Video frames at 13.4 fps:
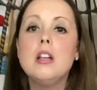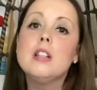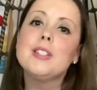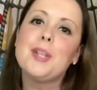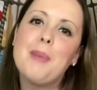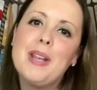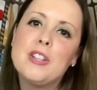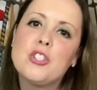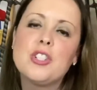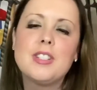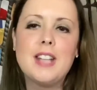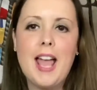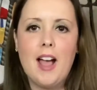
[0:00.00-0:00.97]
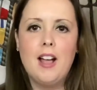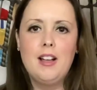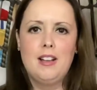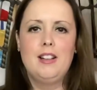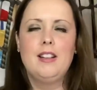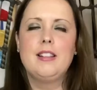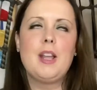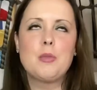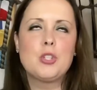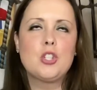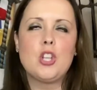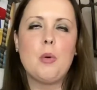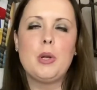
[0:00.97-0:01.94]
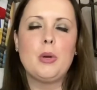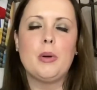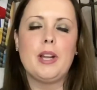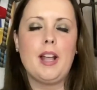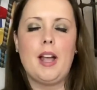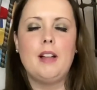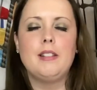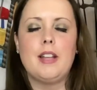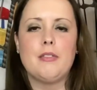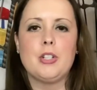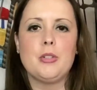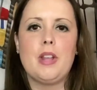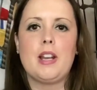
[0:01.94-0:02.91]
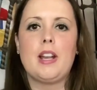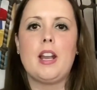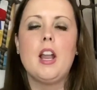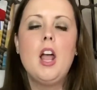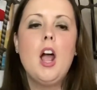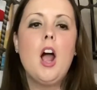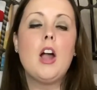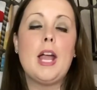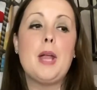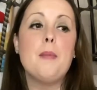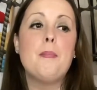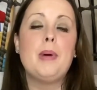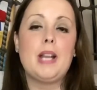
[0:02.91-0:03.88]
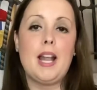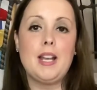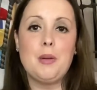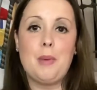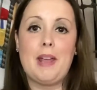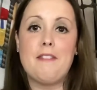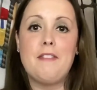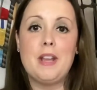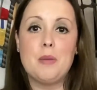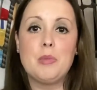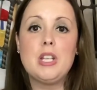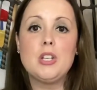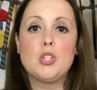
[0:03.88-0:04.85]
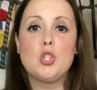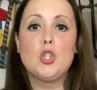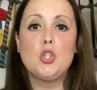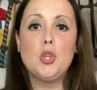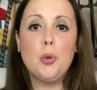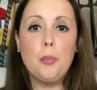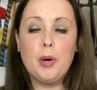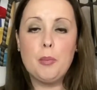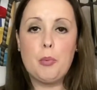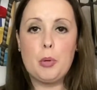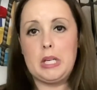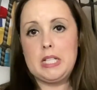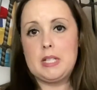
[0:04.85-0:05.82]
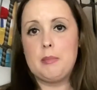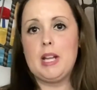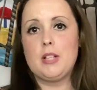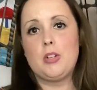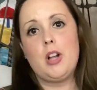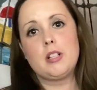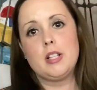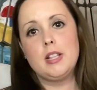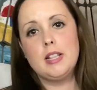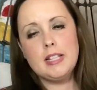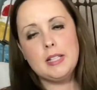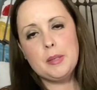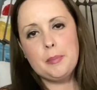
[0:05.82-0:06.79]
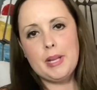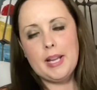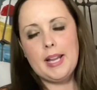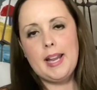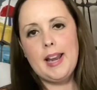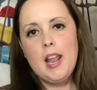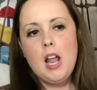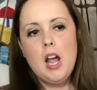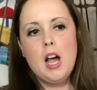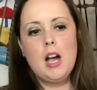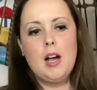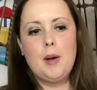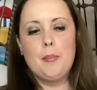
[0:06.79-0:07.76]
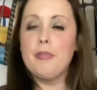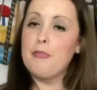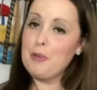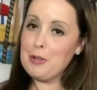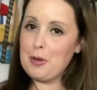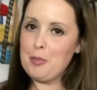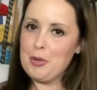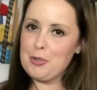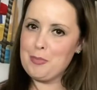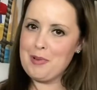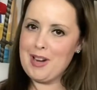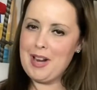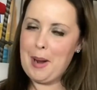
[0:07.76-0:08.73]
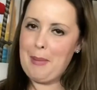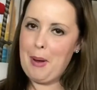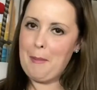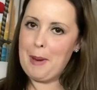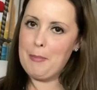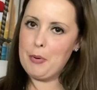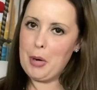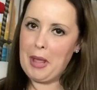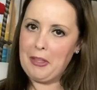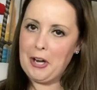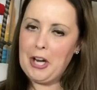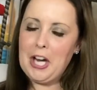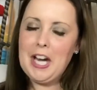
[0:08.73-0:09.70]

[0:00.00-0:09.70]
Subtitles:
much. Yeah. That was so annoying. I'll never do that again. All right, but anyway, family is super important to me. I talked a little bit before the commercial break about my brother,